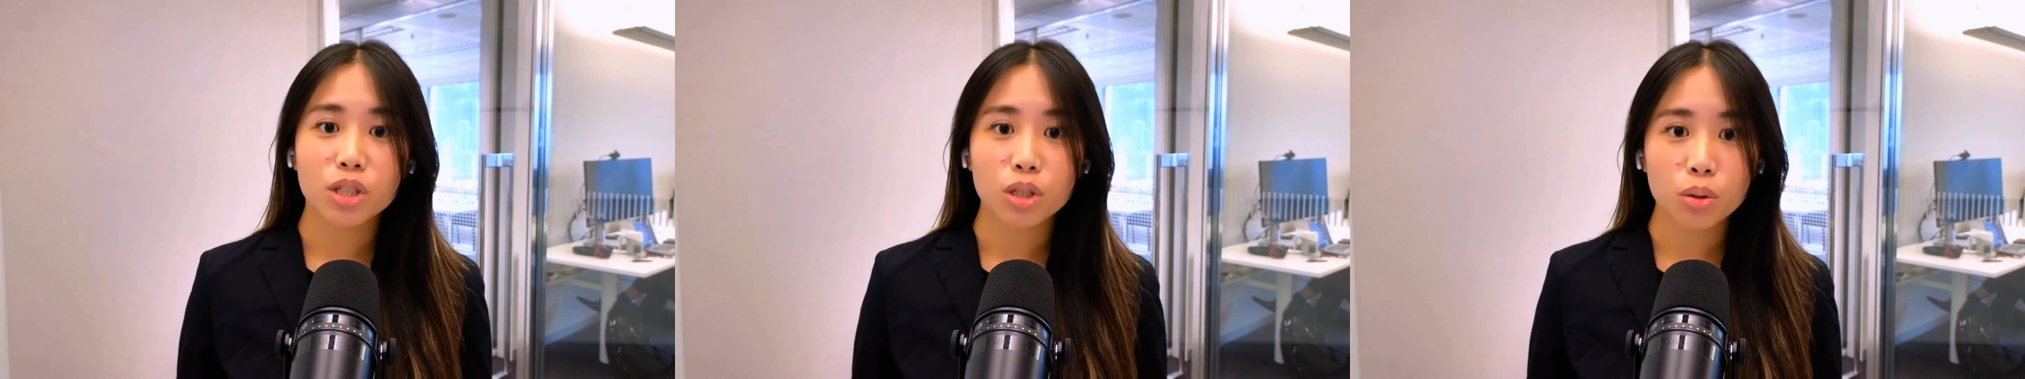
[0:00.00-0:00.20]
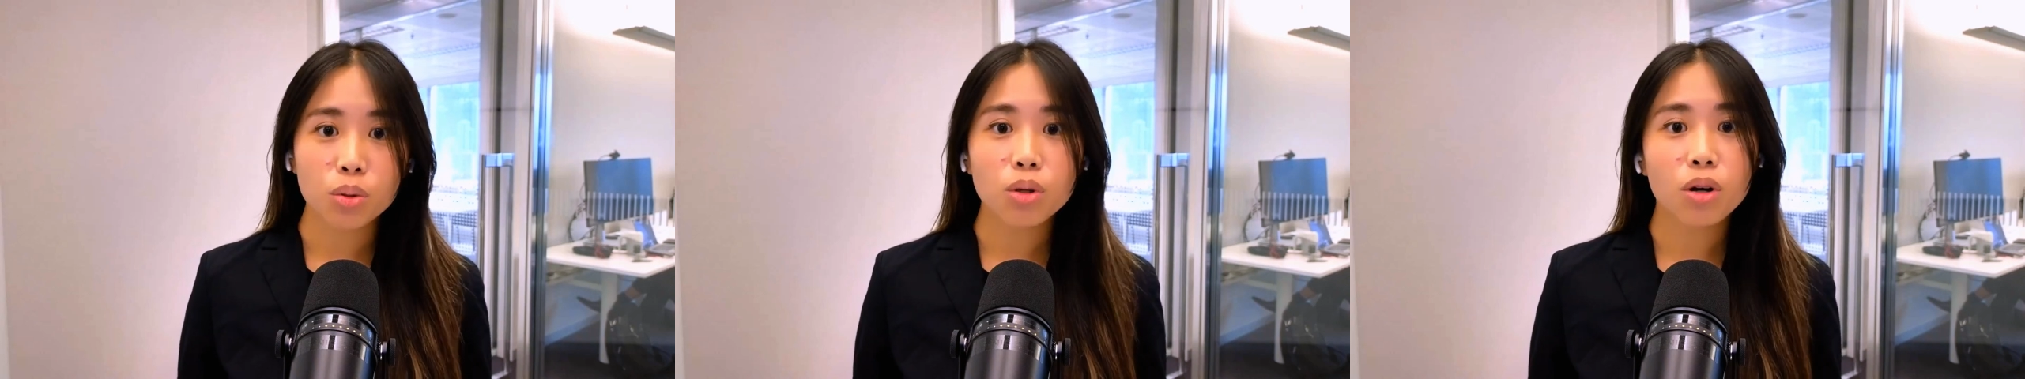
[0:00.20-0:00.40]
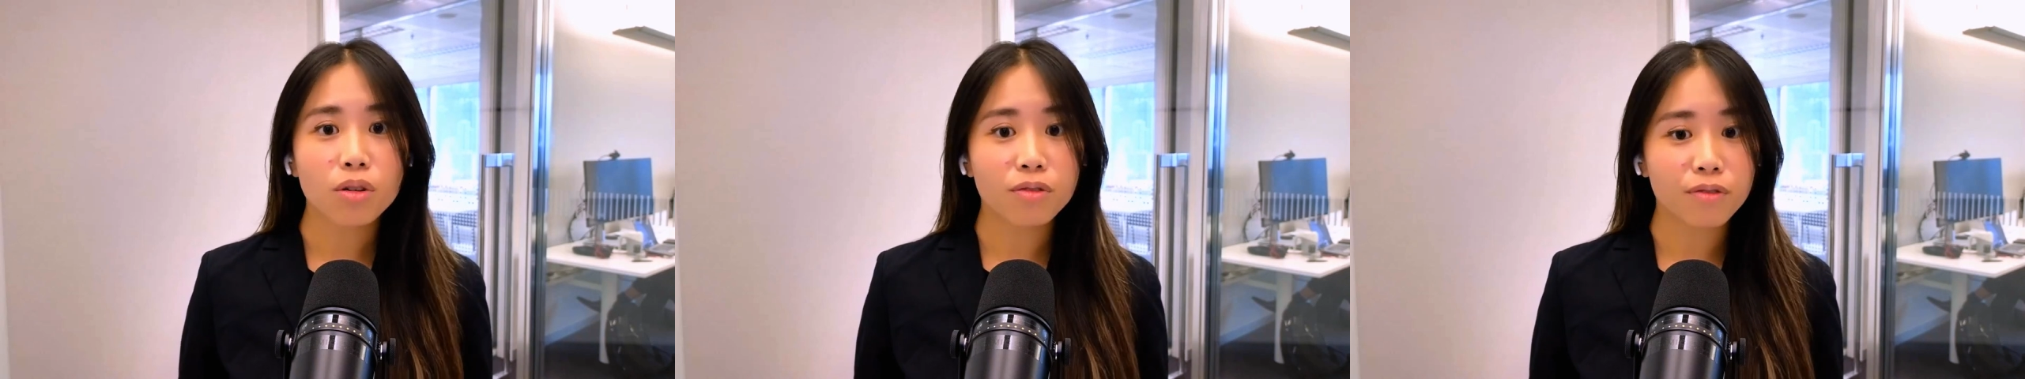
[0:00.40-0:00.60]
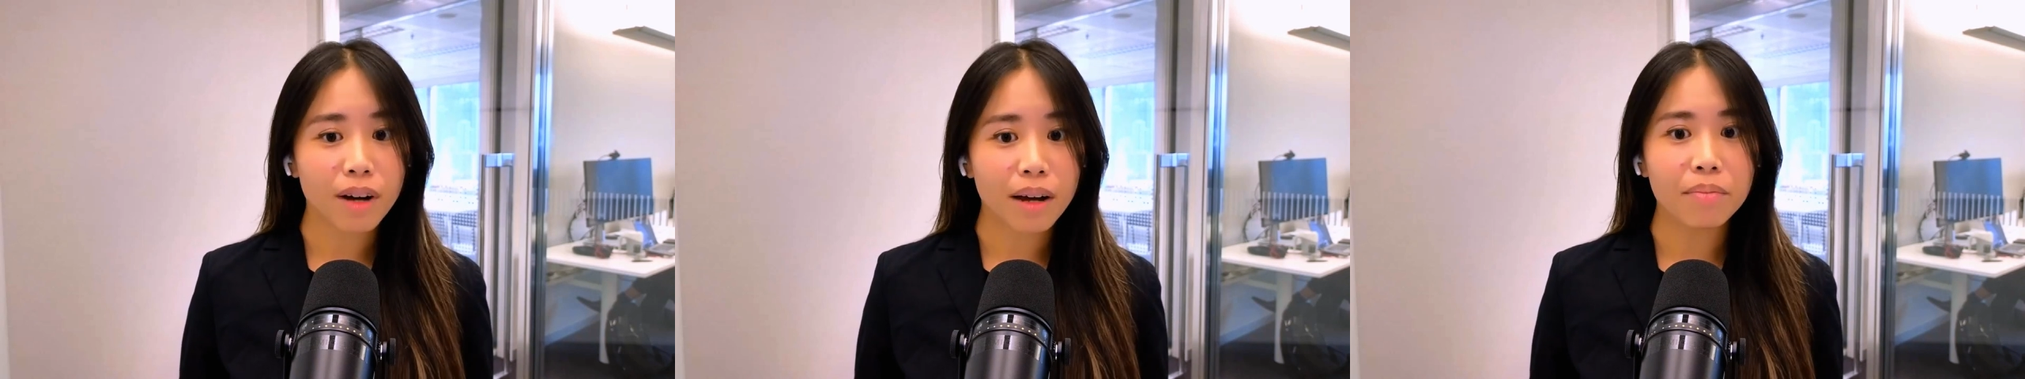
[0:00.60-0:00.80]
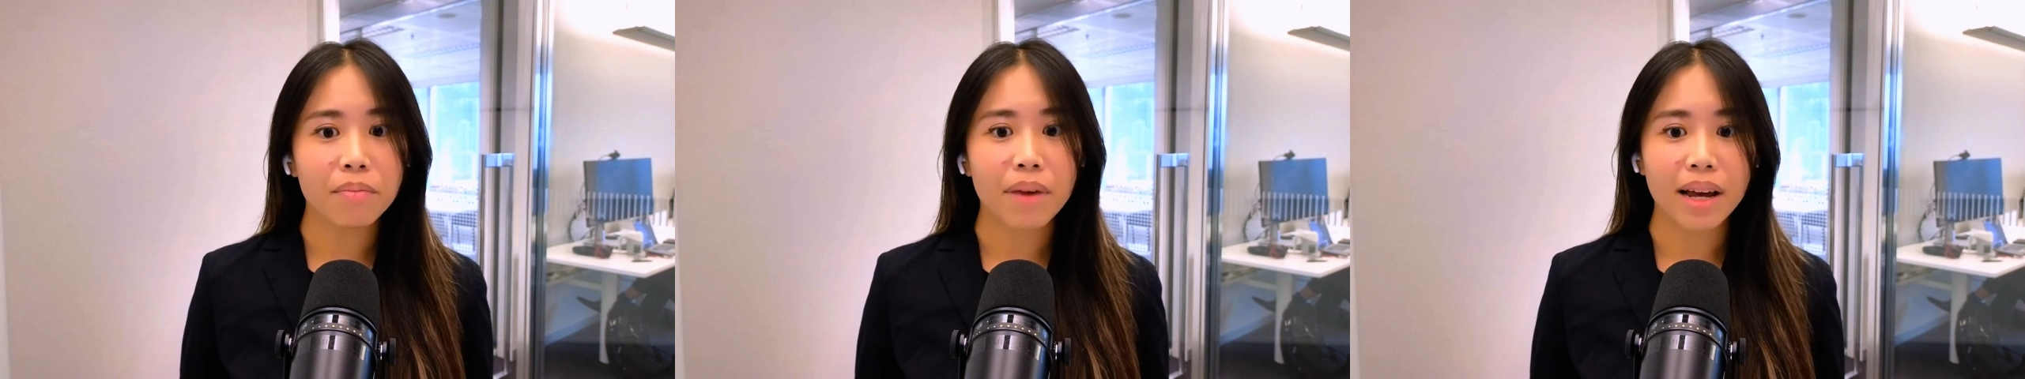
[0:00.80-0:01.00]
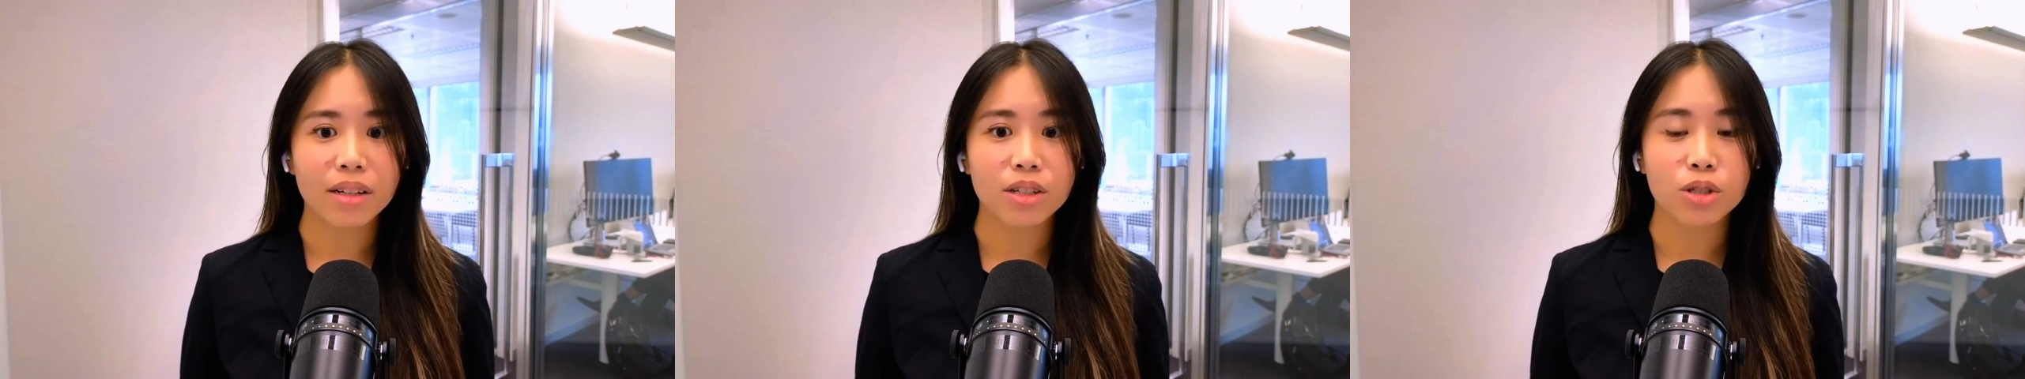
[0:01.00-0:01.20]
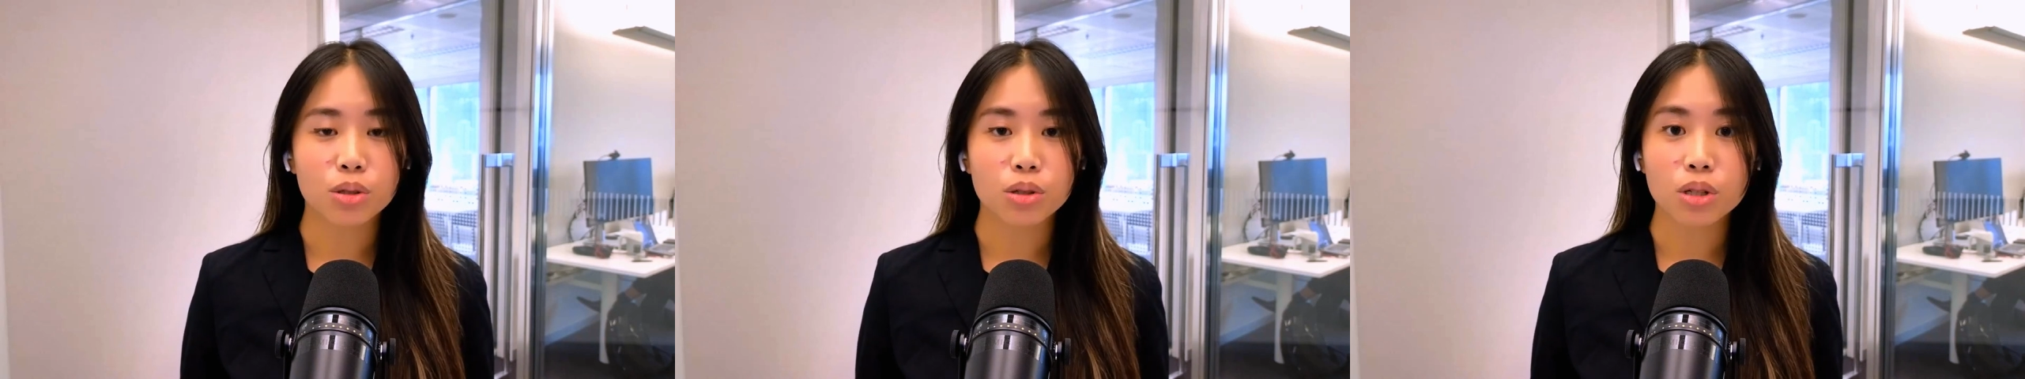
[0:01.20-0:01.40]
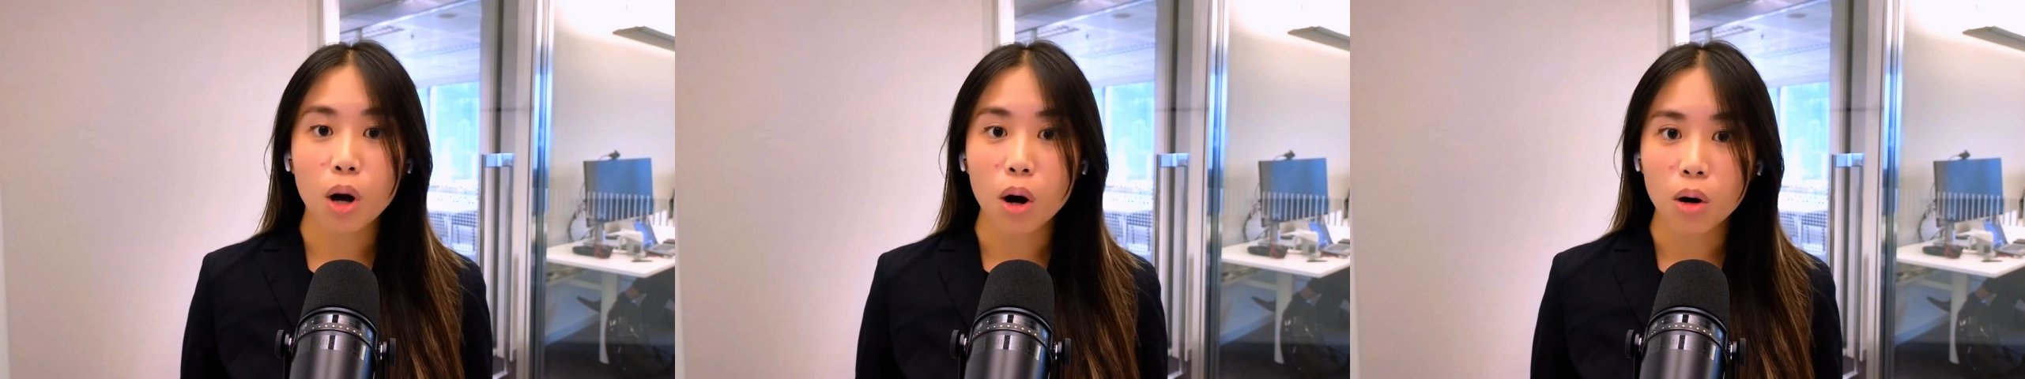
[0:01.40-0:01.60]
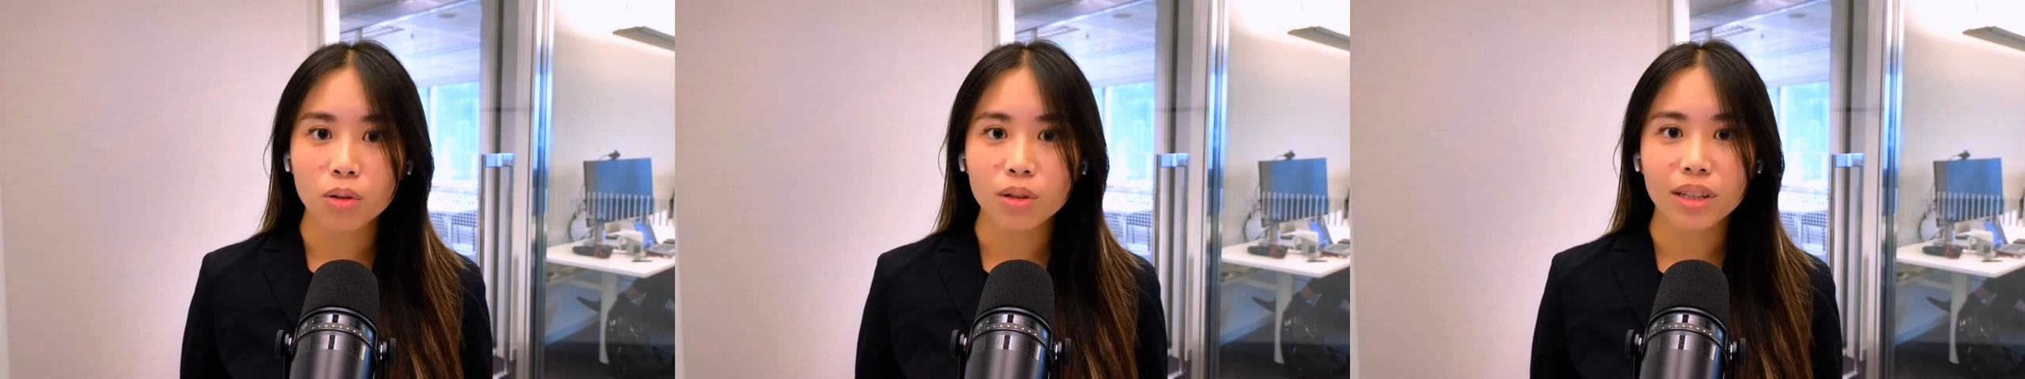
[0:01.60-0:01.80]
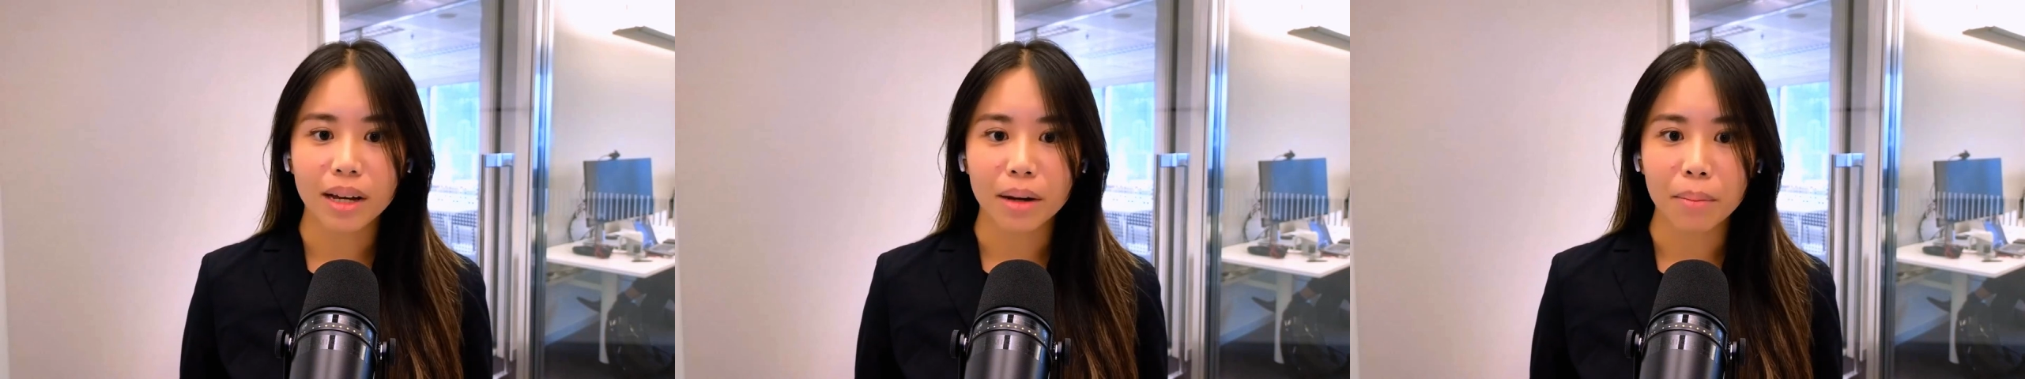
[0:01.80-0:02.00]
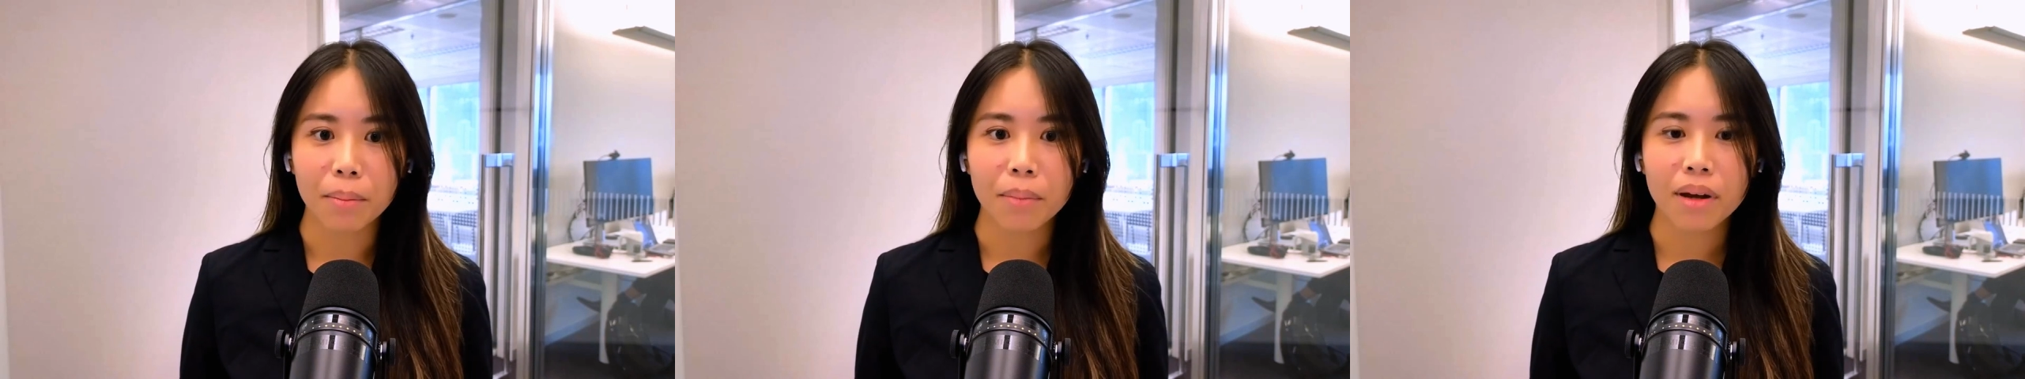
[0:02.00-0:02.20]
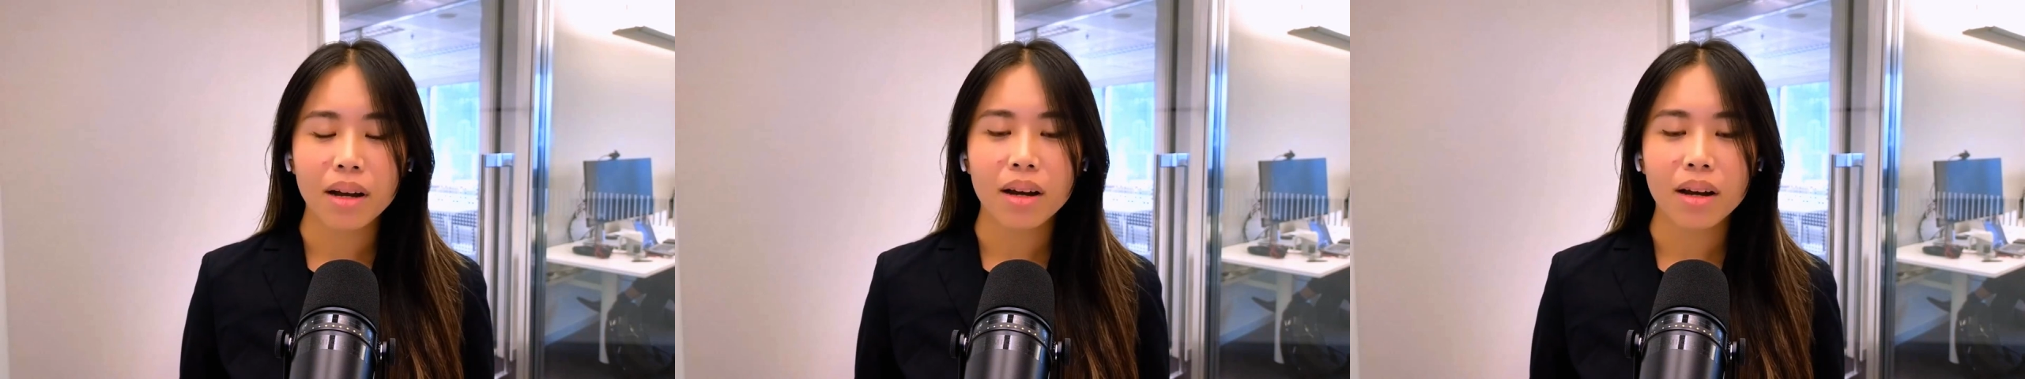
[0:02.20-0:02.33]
do your fund managers own them?